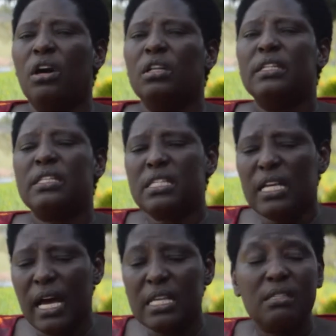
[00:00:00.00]
The
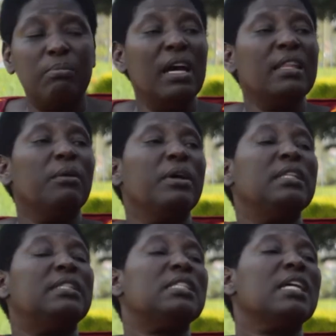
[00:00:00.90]
teachers, by the way,
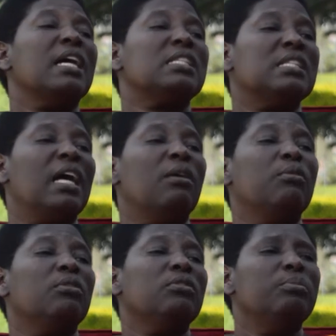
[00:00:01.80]
head teachers
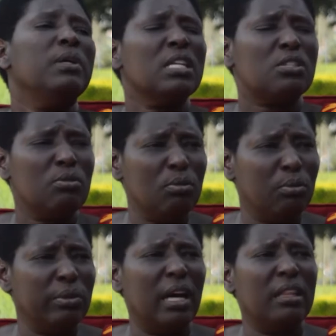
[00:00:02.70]
now,
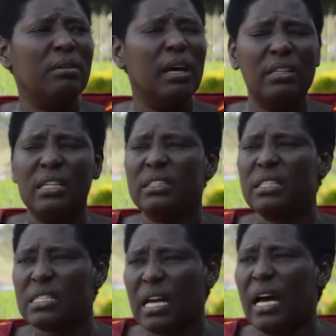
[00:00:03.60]
BSU, we are the ones, the
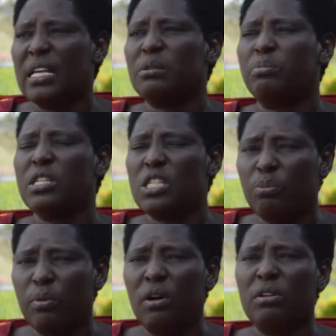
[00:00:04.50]
teachers,
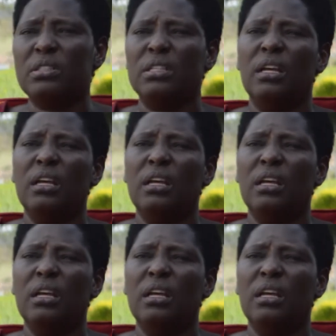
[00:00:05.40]
principals,